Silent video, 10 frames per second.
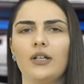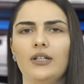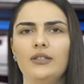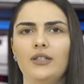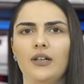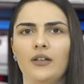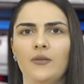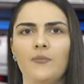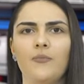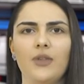good day.
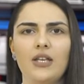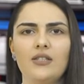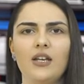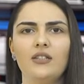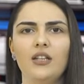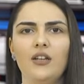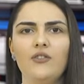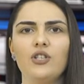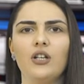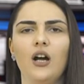The state
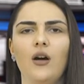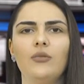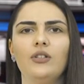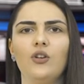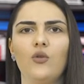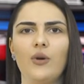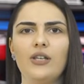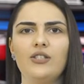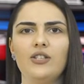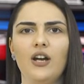television company of
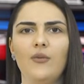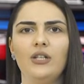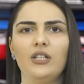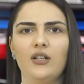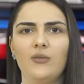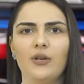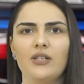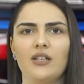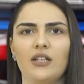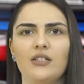Western Armenia
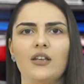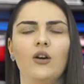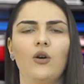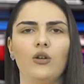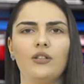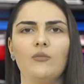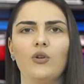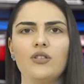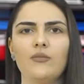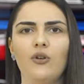presents all the
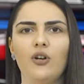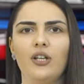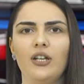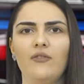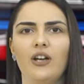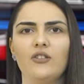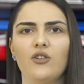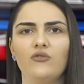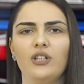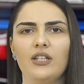most important events
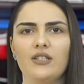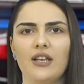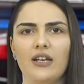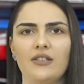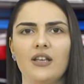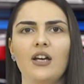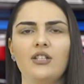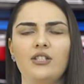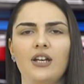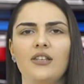of these days.
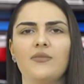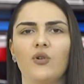Today's